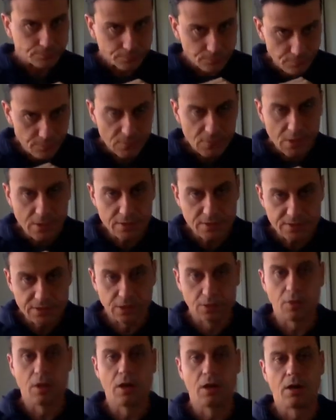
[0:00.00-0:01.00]
So
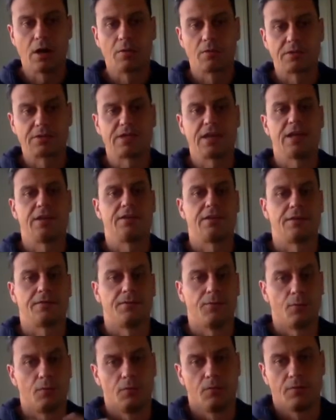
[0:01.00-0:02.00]
I would say that
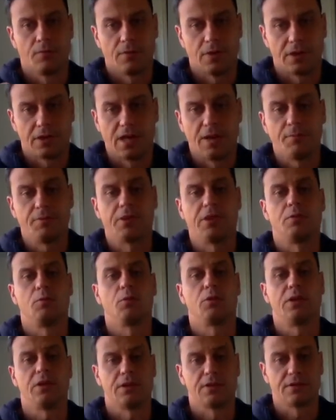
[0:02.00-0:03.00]
for a company looking
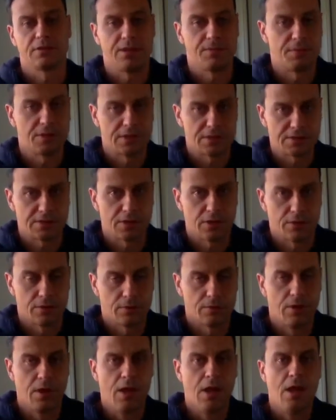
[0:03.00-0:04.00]
at dipping its toe
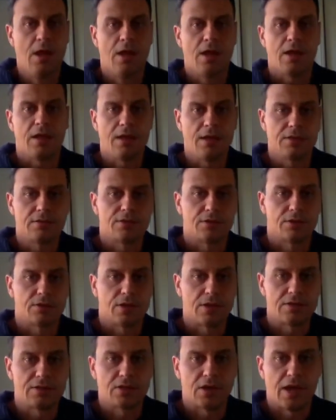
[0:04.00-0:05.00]

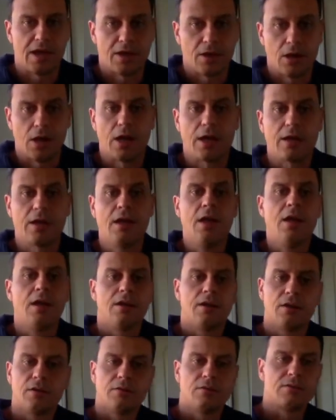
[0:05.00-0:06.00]
into AI,
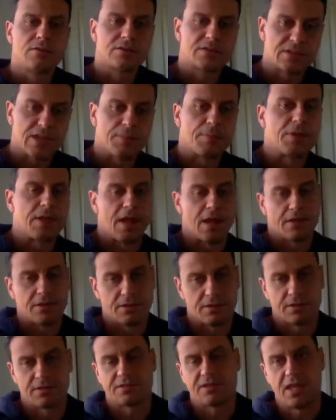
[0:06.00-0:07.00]
step it out in
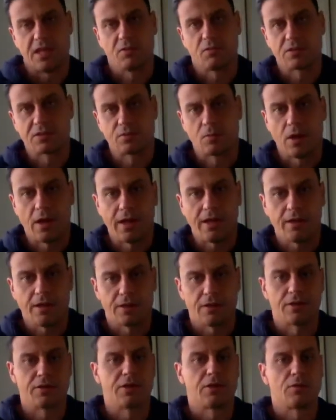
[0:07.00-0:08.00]
this sequence way, and I
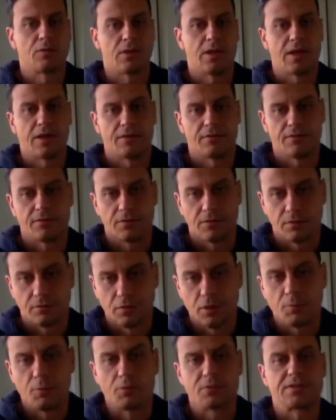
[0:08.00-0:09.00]
think you'll have a lot
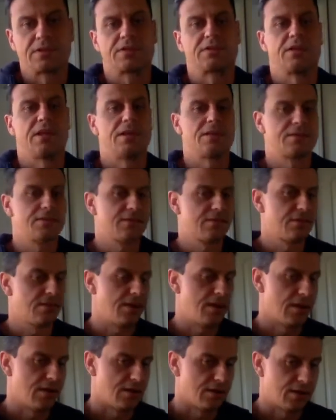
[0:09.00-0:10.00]
more success,
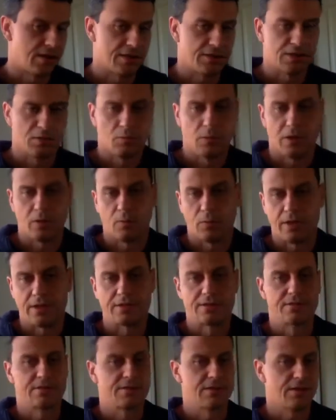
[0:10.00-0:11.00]
get the quick
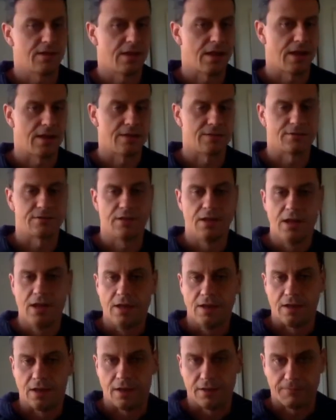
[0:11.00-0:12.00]
wins, and
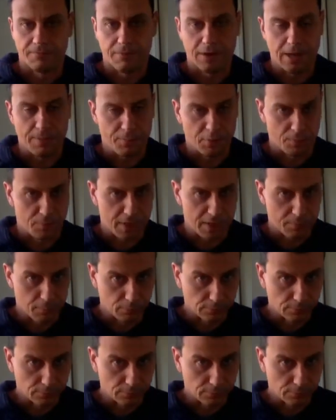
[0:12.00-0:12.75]
free up your people